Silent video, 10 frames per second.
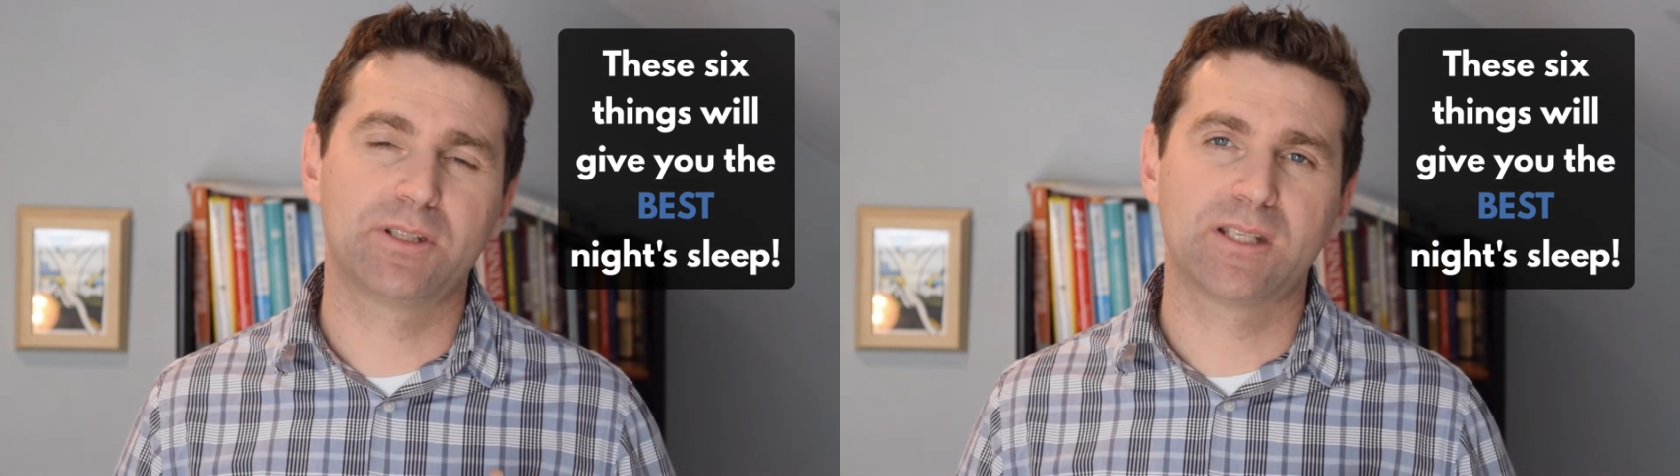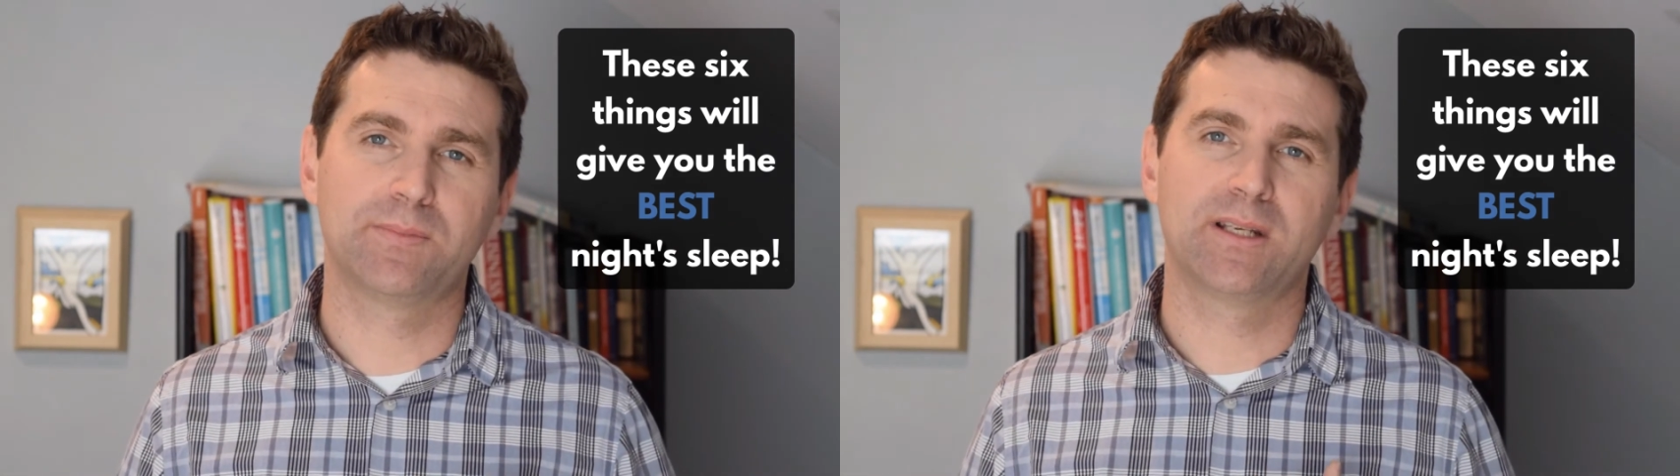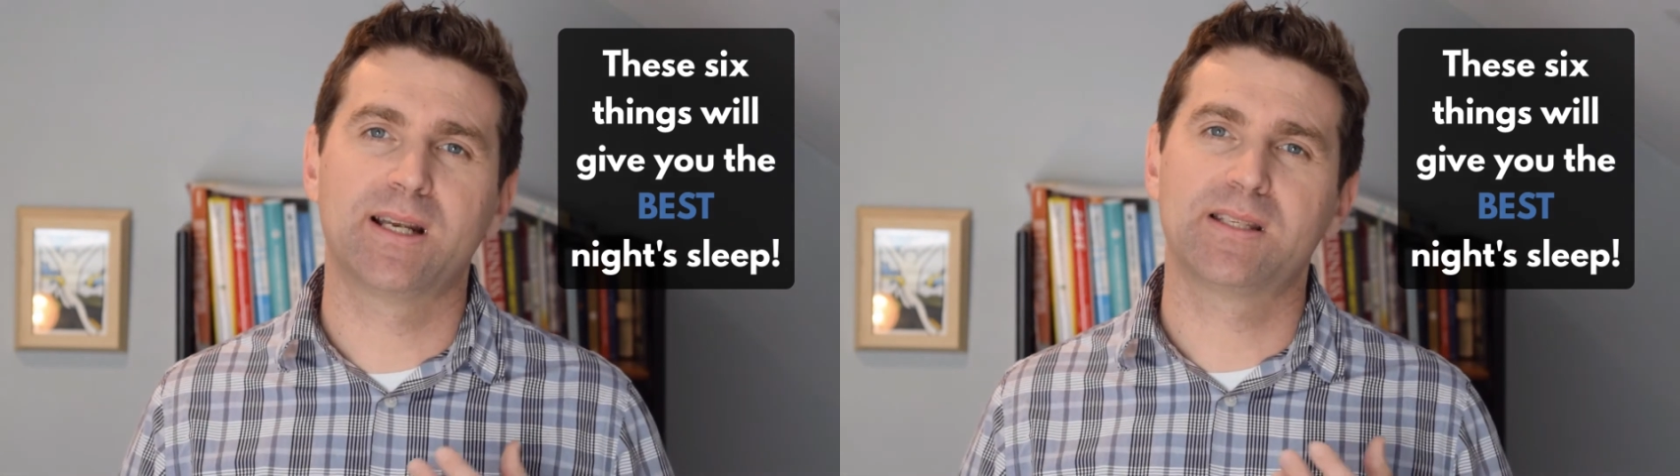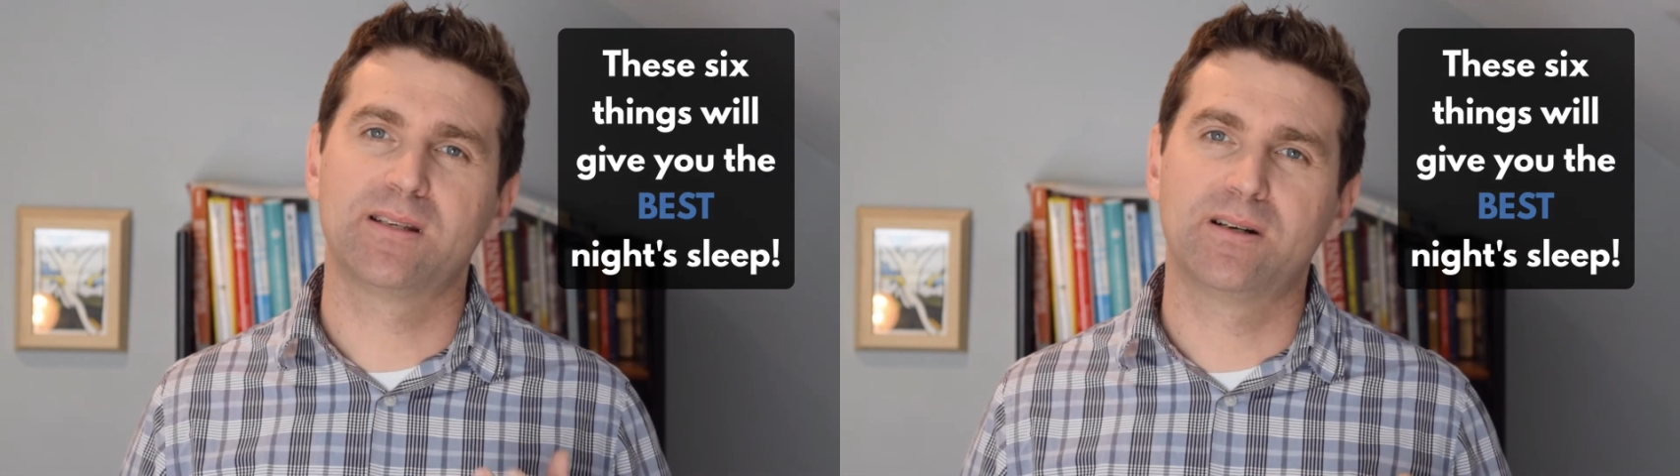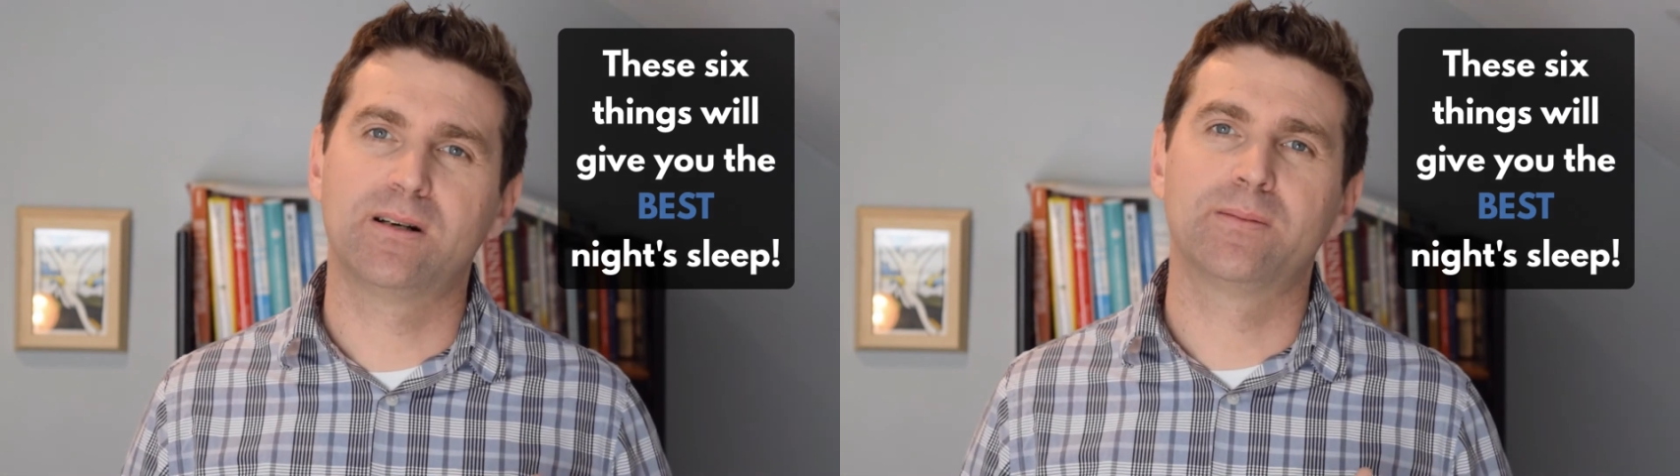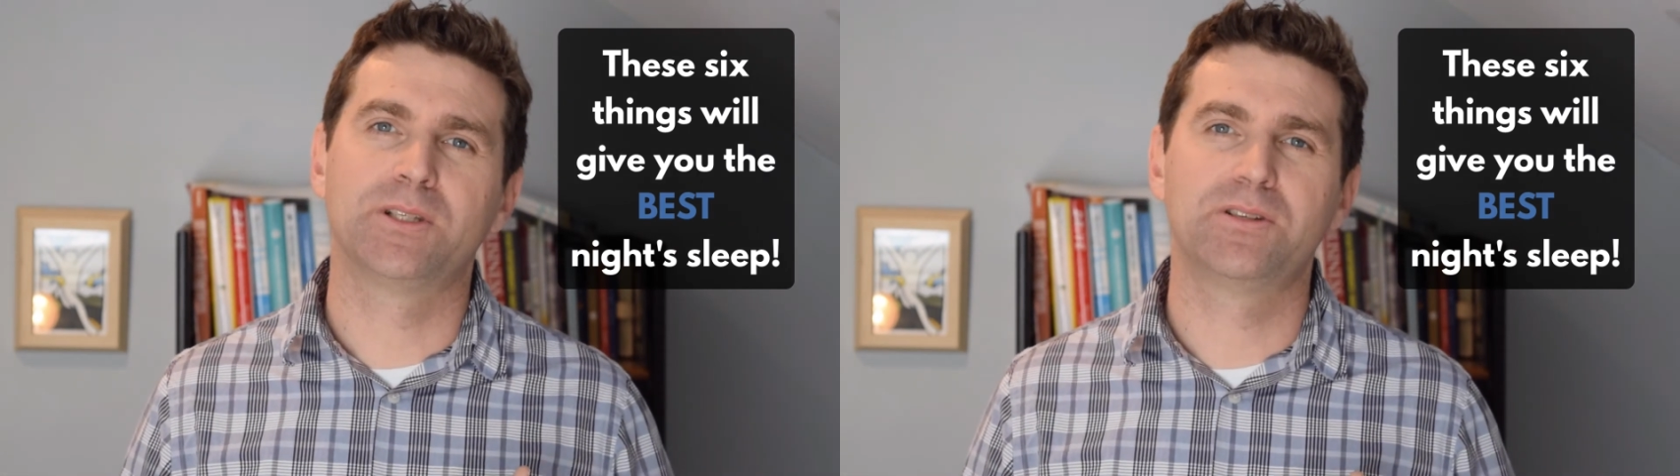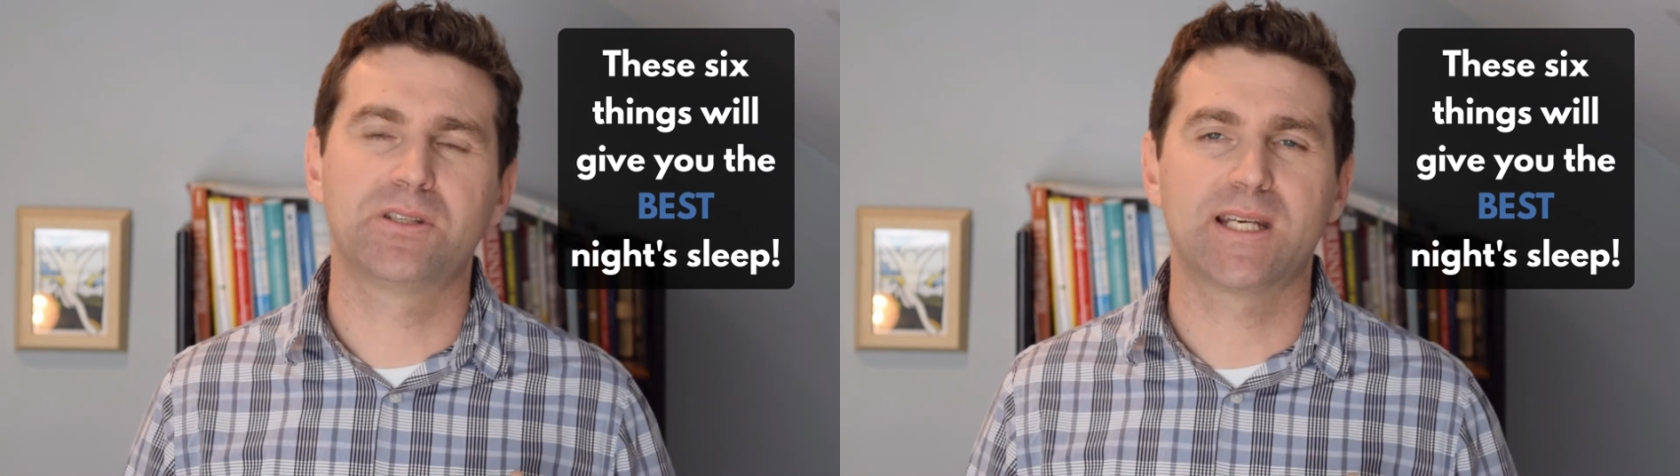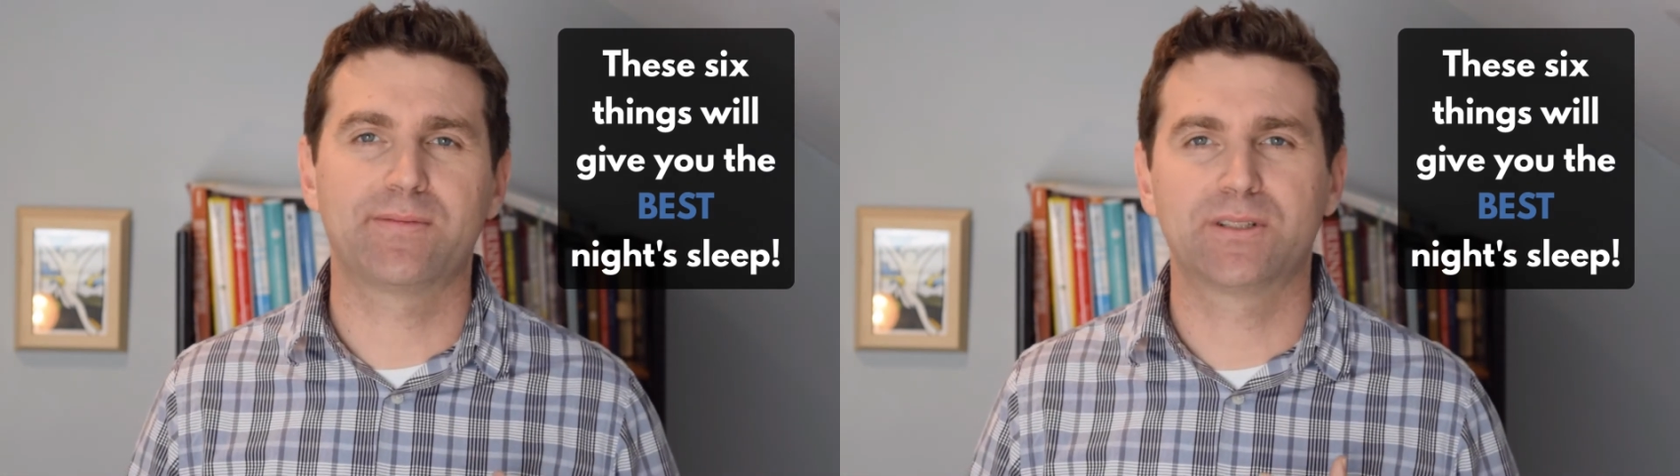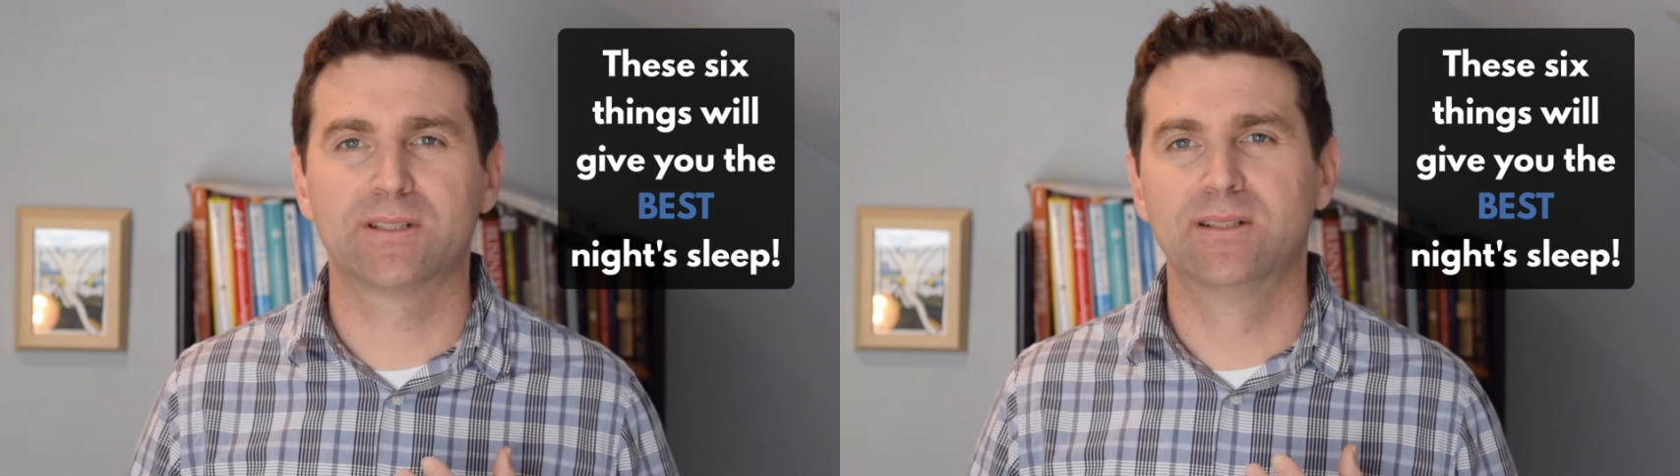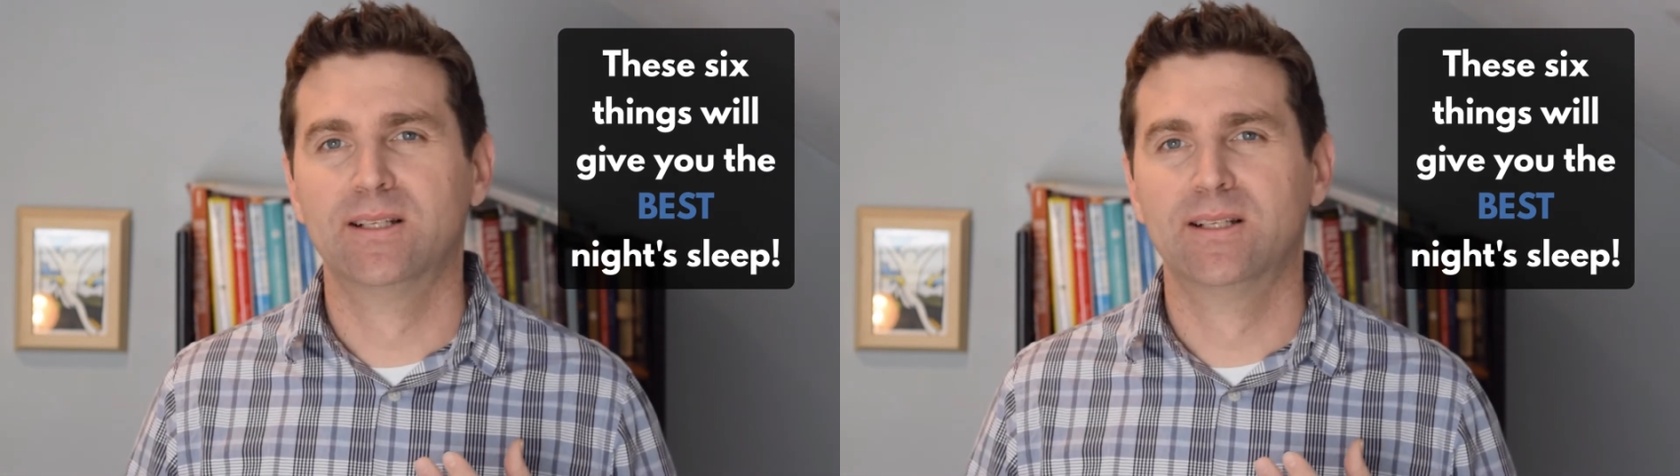Just something nice and calm. And usually after